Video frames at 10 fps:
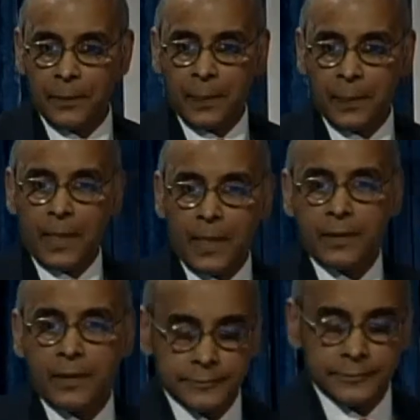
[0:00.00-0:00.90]
the part of
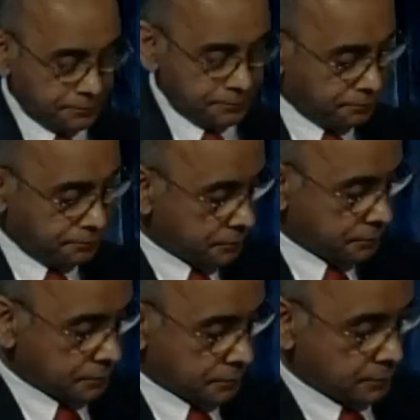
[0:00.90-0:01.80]
that that, that
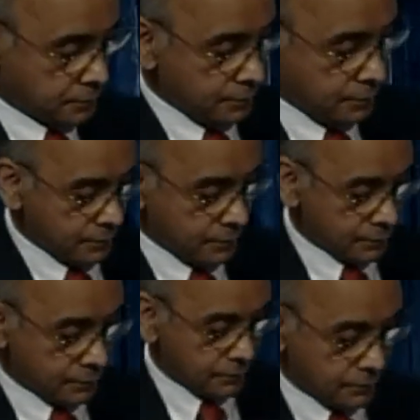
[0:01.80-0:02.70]
um,
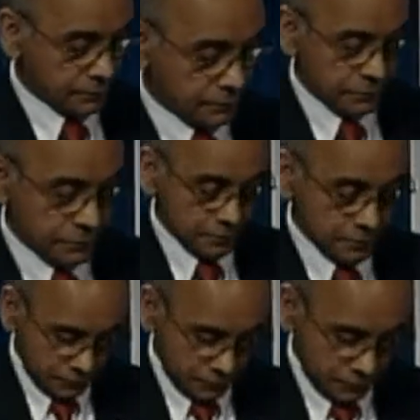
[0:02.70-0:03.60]
I have trouble with
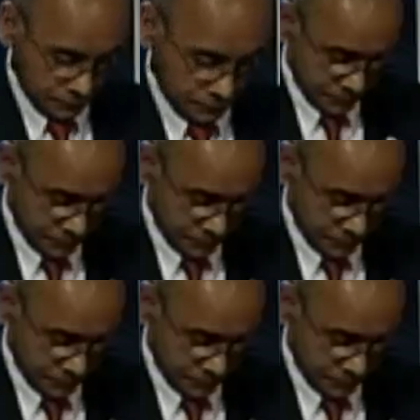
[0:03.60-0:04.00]
is